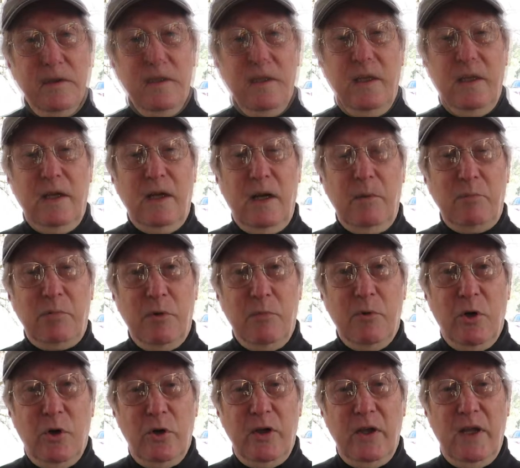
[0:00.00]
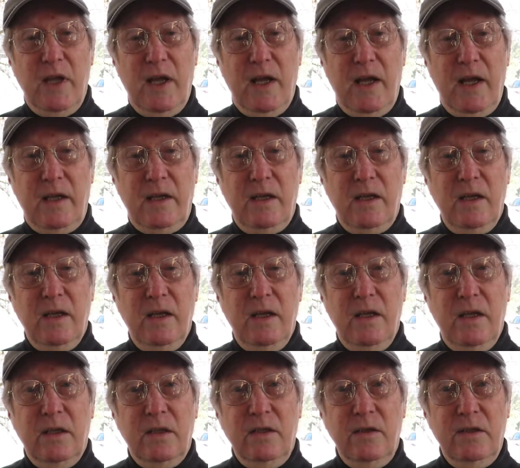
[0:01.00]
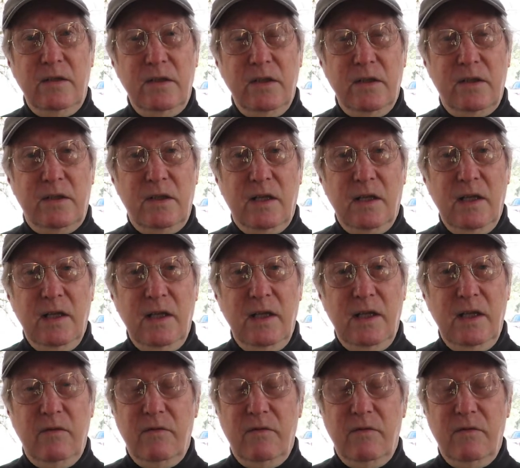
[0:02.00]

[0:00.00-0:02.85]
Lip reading: And I promoted that consistently